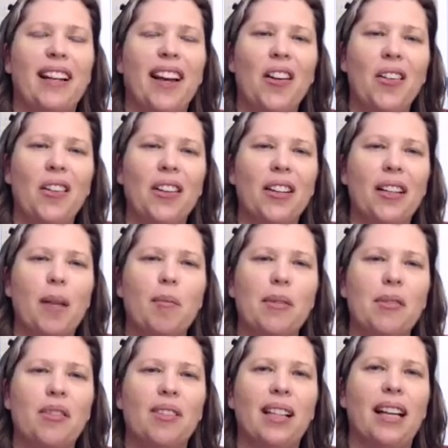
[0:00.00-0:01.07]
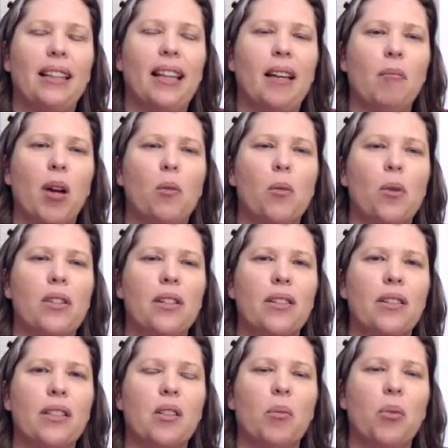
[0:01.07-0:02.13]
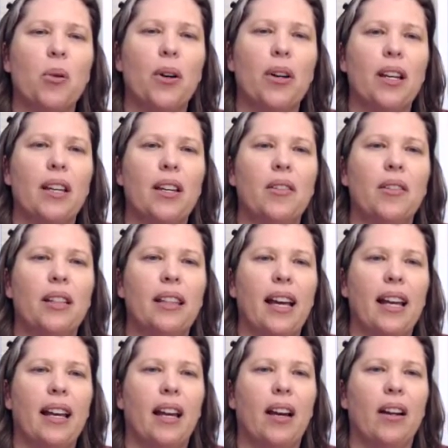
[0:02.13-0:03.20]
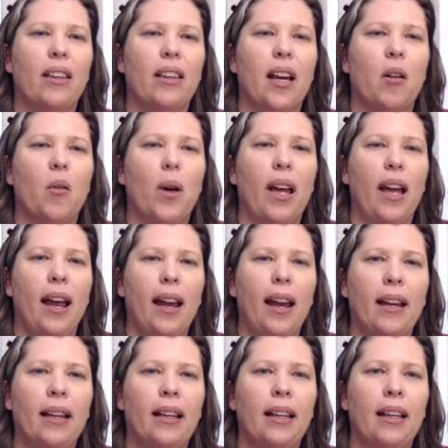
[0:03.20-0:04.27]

Oh, good. I'm so glad that my words are supporting you in that way.